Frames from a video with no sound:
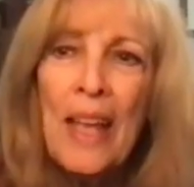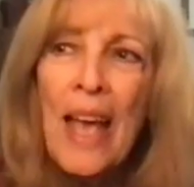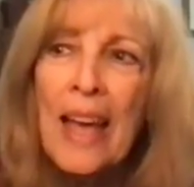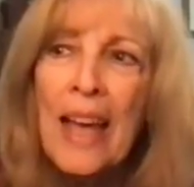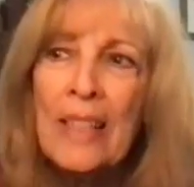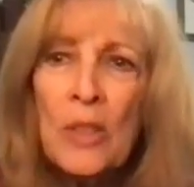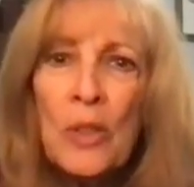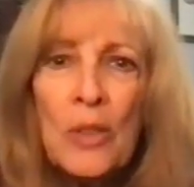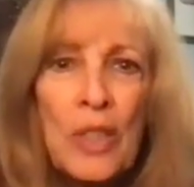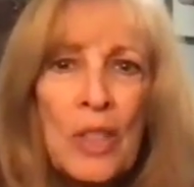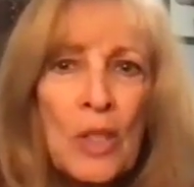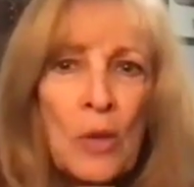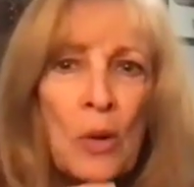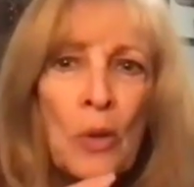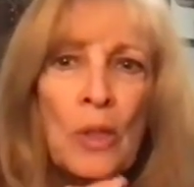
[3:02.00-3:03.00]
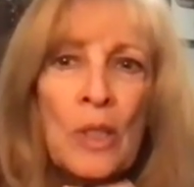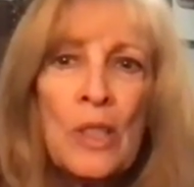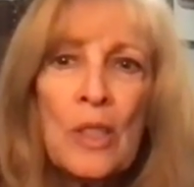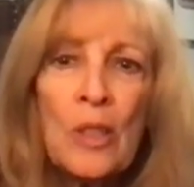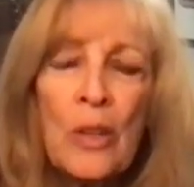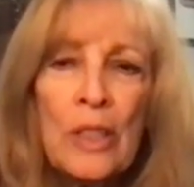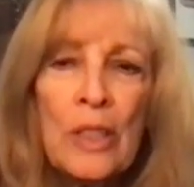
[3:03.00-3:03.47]
And so this course
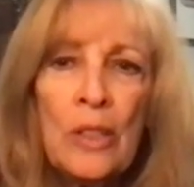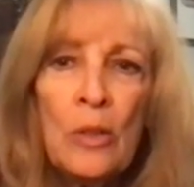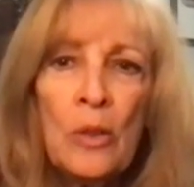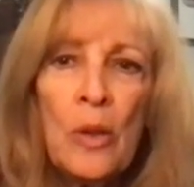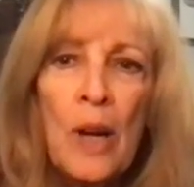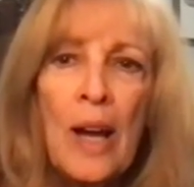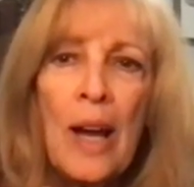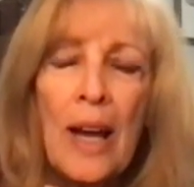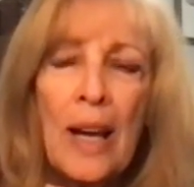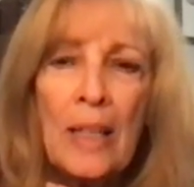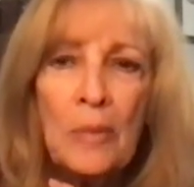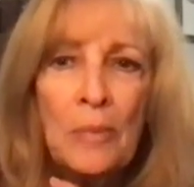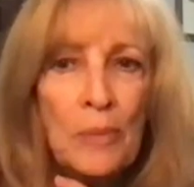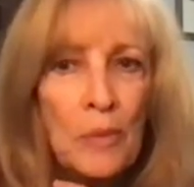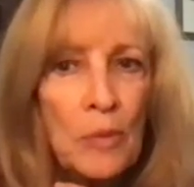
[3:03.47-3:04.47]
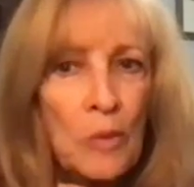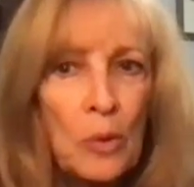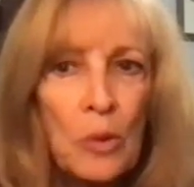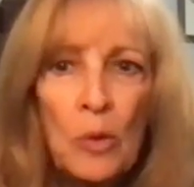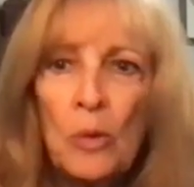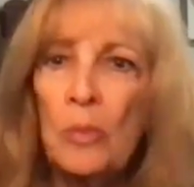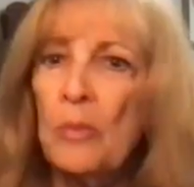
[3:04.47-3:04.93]
is going to,
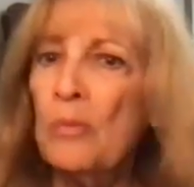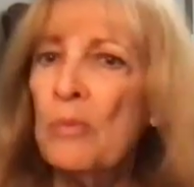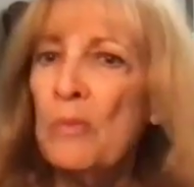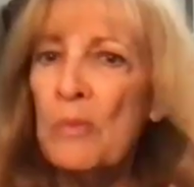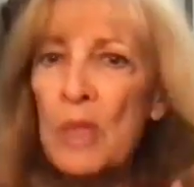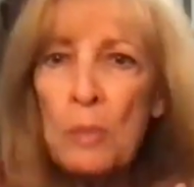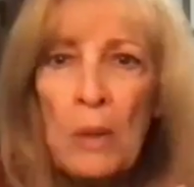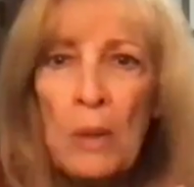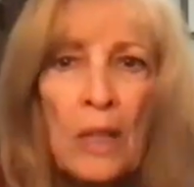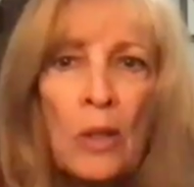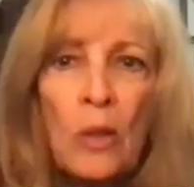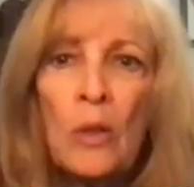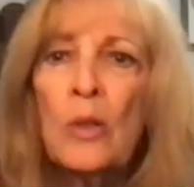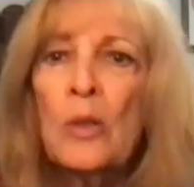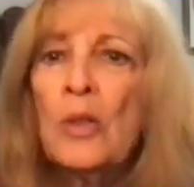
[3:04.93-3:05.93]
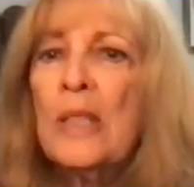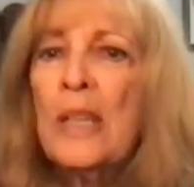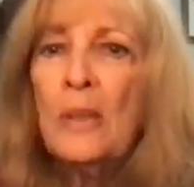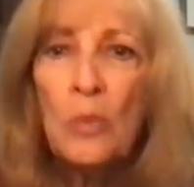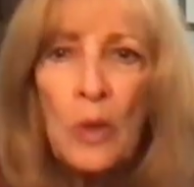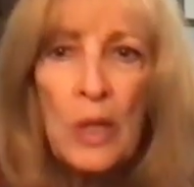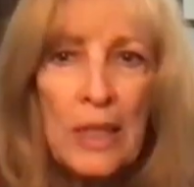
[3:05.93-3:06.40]
through speakers
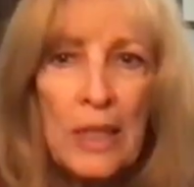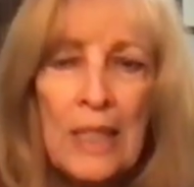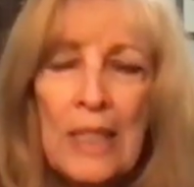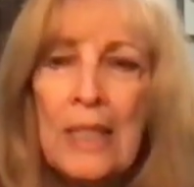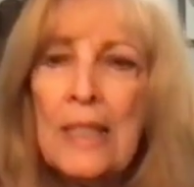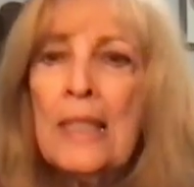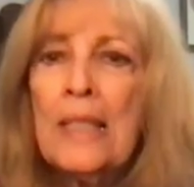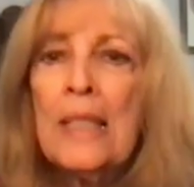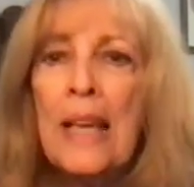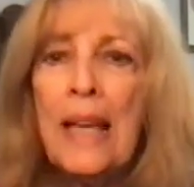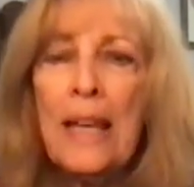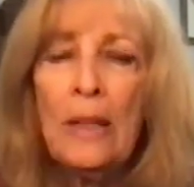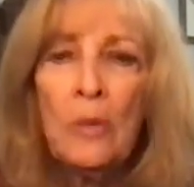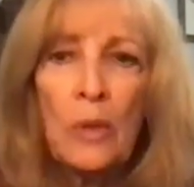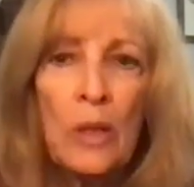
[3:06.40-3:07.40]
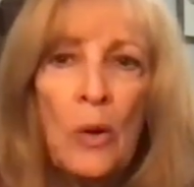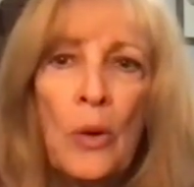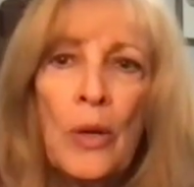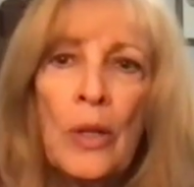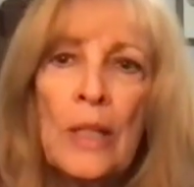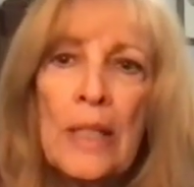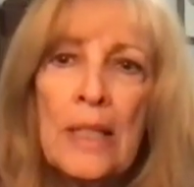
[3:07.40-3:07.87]
and readings and
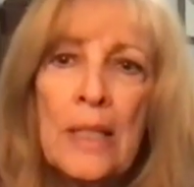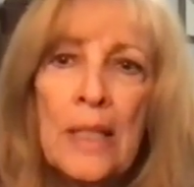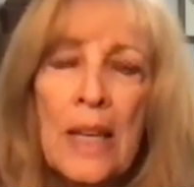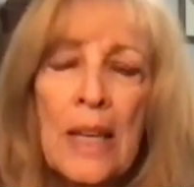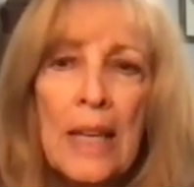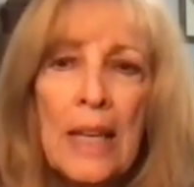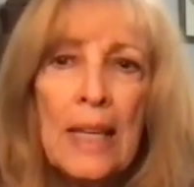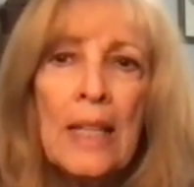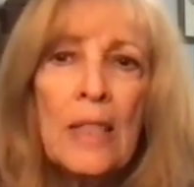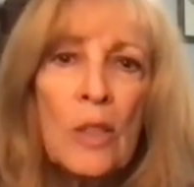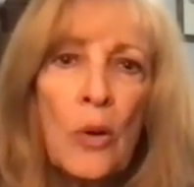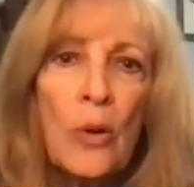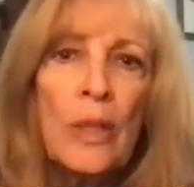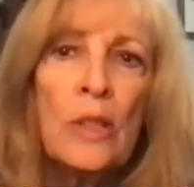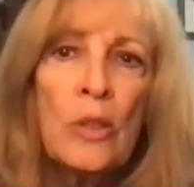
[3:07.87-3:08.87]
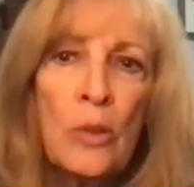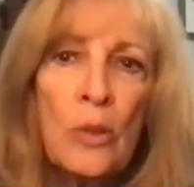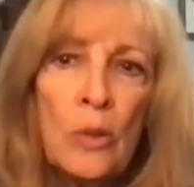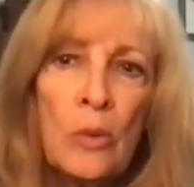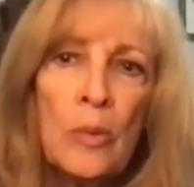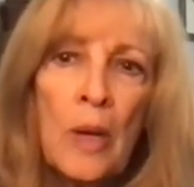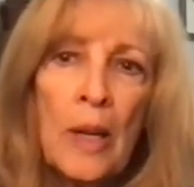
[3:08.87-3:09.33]
recordings, it's going
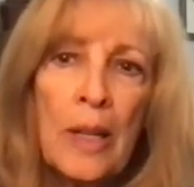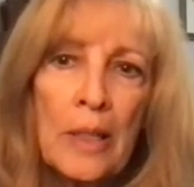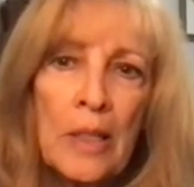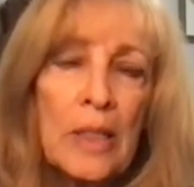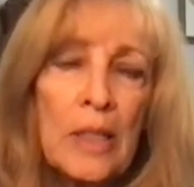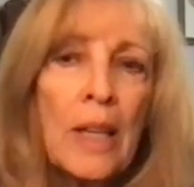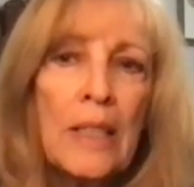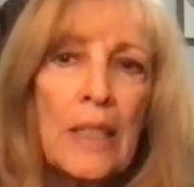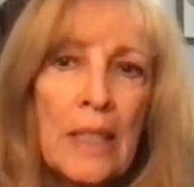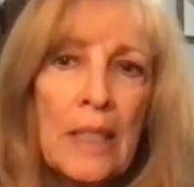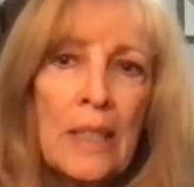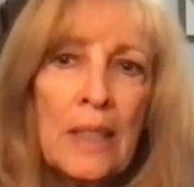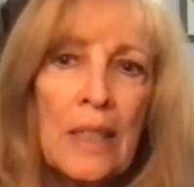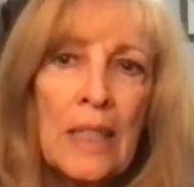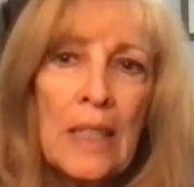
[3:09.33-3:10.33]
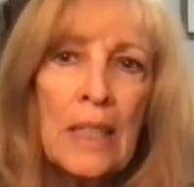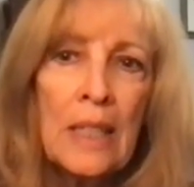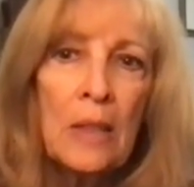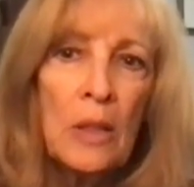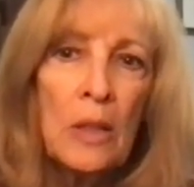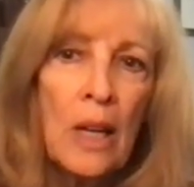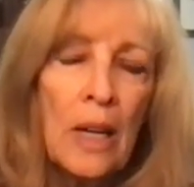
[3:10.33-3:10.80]
to study the